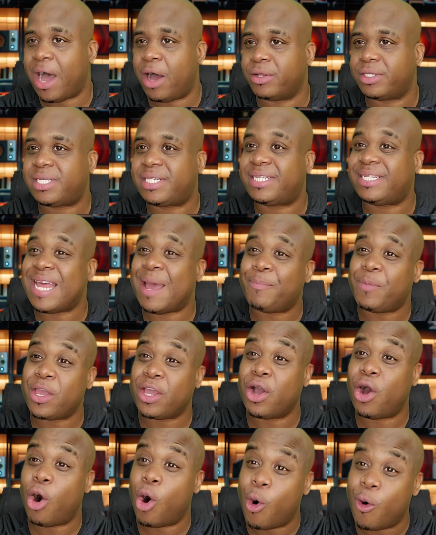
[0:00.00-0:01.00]
about,
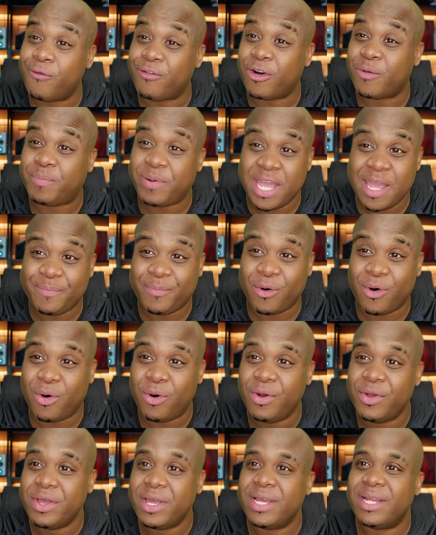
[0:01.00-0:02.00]
stepping over
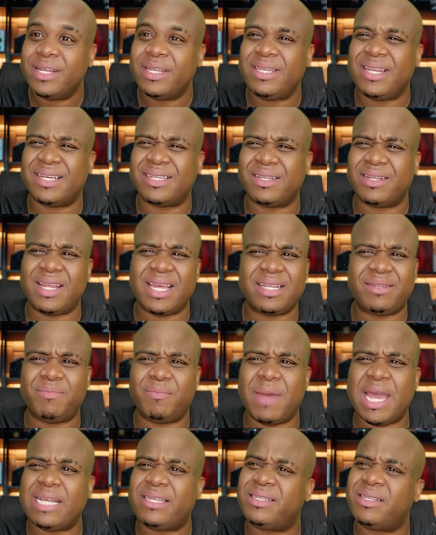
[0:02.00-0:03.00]
people, that
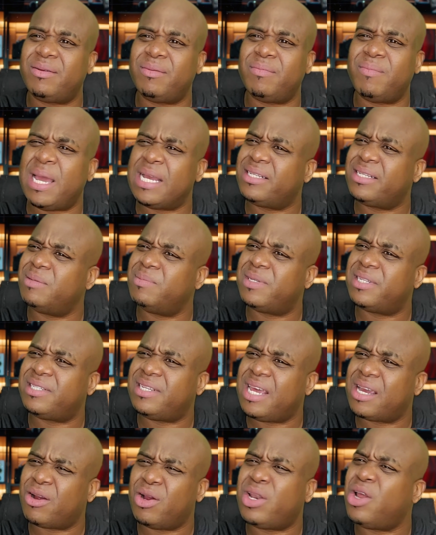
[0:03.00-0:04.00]
it makes them
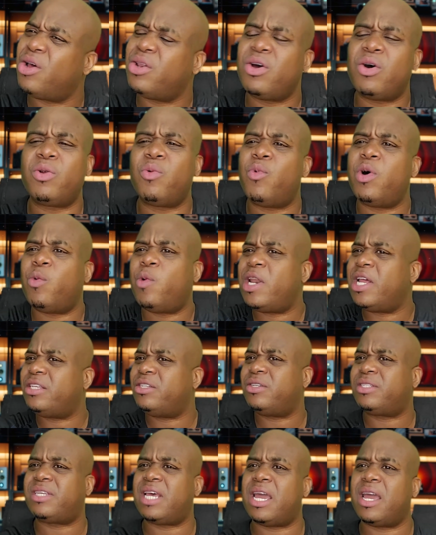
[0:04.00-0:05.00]
sick. No, what
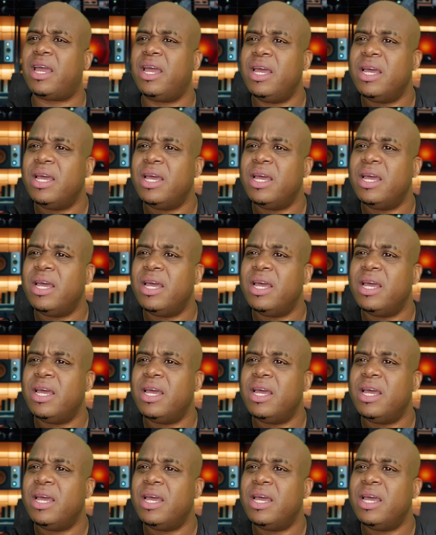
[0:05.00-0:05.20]
did you say?